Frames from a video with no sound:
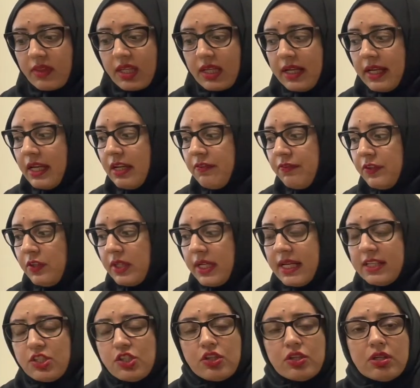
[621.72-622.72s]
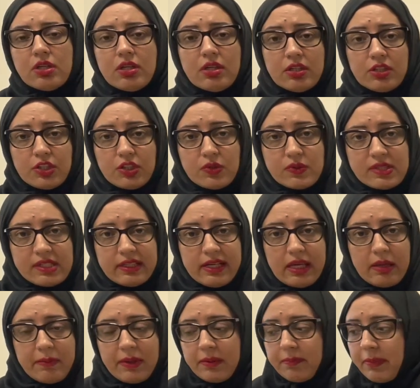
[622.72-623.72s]
If you get your
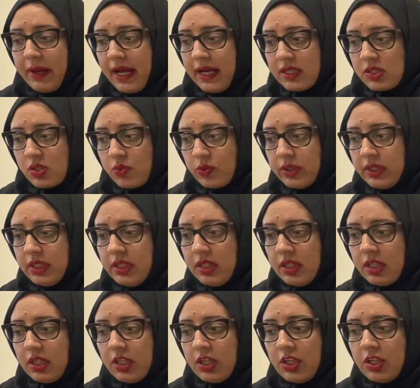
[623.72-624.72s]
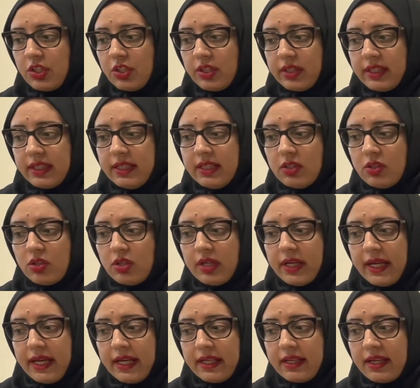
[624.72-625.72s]
username and password, you're gonna go
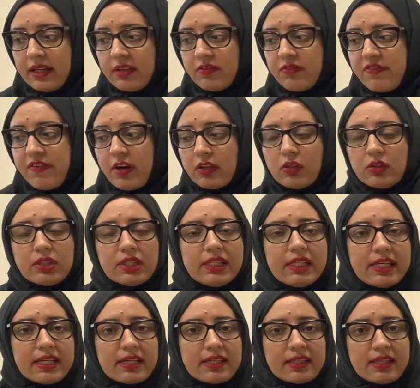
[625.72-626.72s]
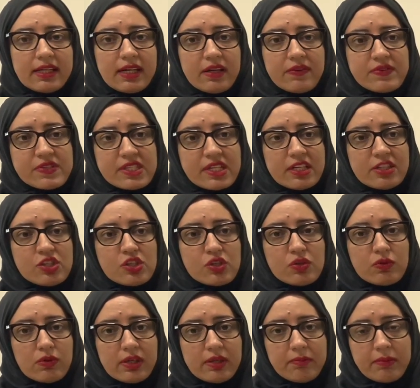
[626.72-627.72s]
ahead and follow the link that I've sent you
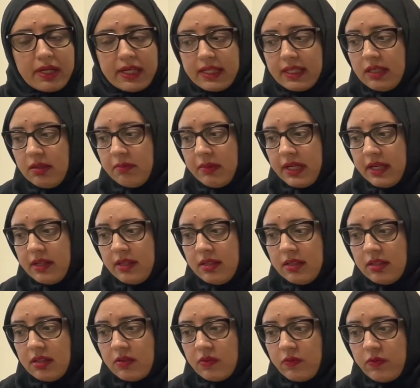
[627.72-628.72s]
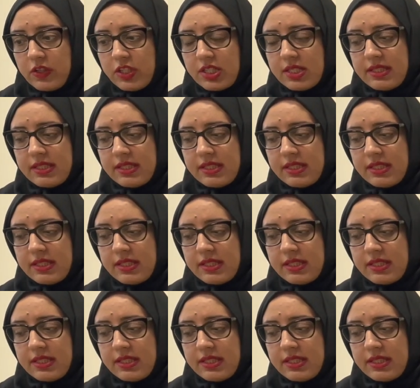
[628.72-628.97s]
in my email, which is